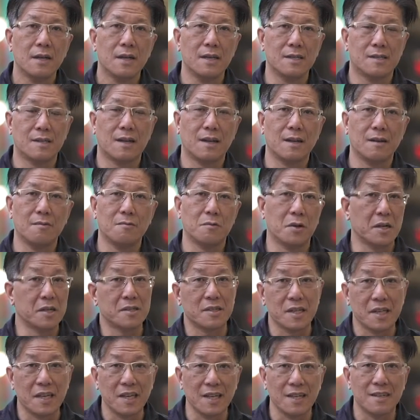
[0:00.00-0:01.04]
is like,
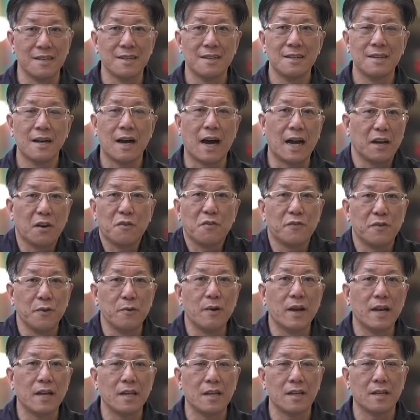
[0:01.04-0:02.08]
where's the heat? I don't
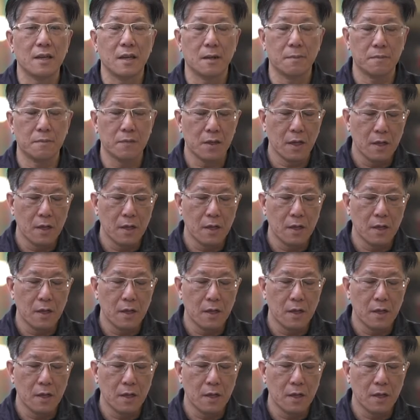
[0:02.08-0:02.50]
feel anything.